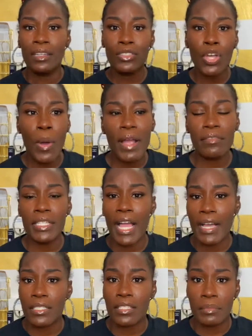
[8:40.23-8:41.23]
No, I
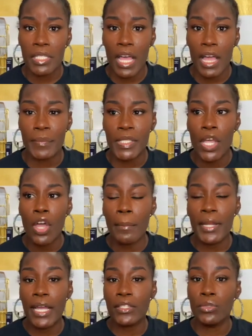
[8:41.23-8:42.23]
react sometimes,
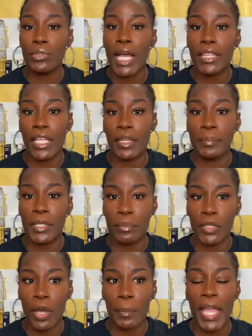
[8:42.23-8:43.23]
but I do not let it beat
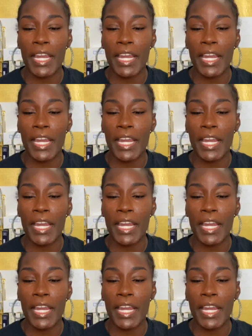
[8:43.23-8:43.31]
me up.